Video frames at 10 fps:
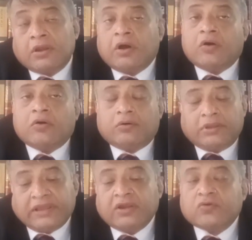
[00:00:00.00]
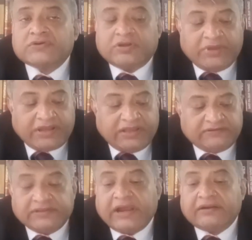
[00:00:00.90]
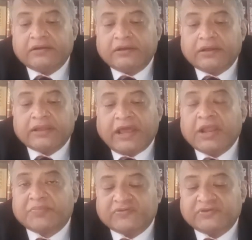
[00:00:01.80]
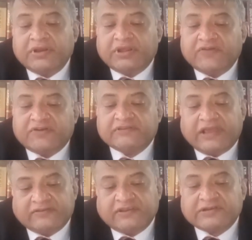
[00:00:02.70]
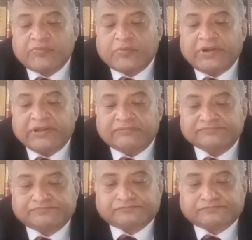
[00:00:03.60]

Now, again, question may arise that can a person gift his ancestral property?